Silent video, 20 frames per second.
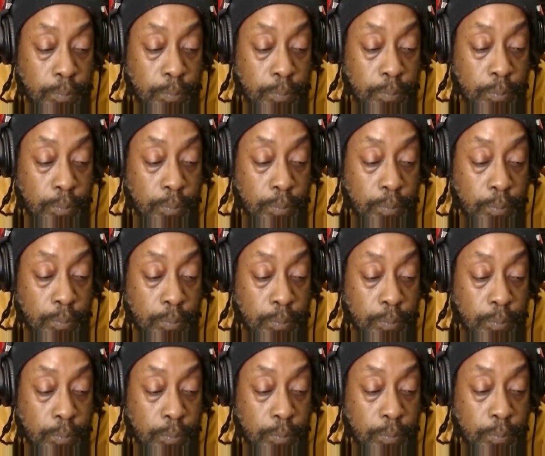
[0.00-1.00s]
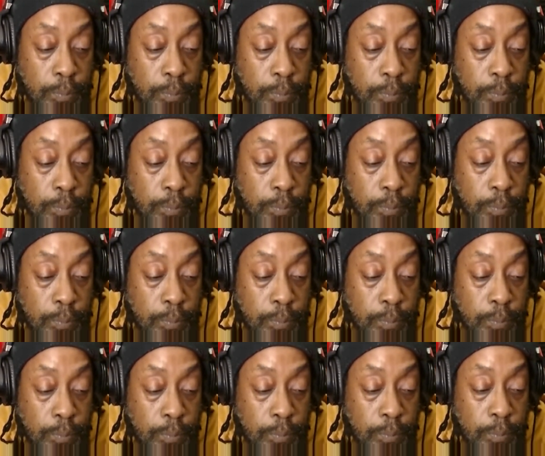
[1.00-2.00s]

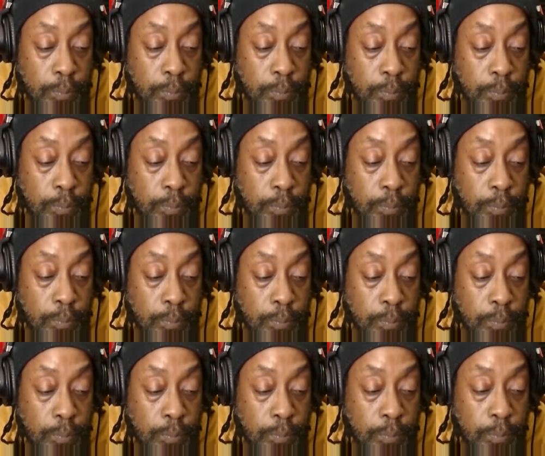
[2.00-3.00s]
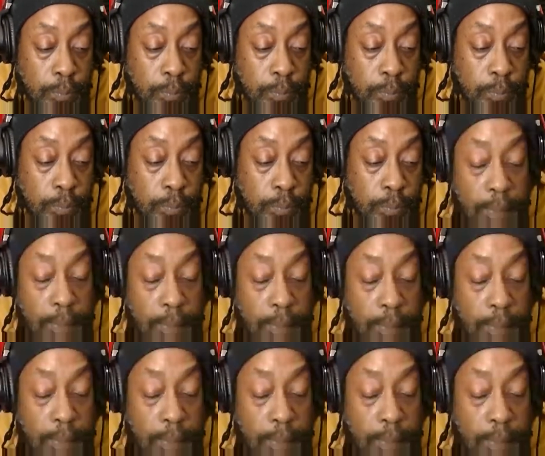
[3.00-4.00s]

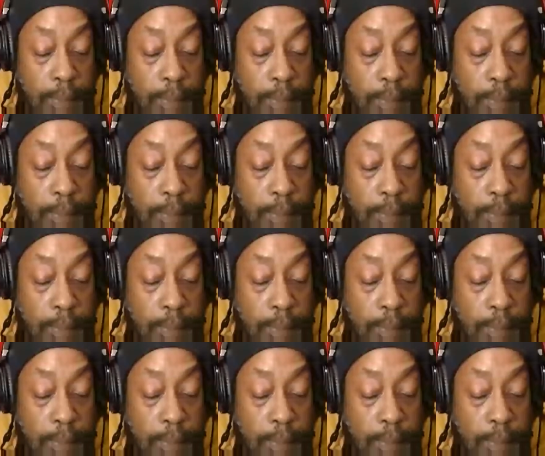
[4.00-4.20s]
(silence)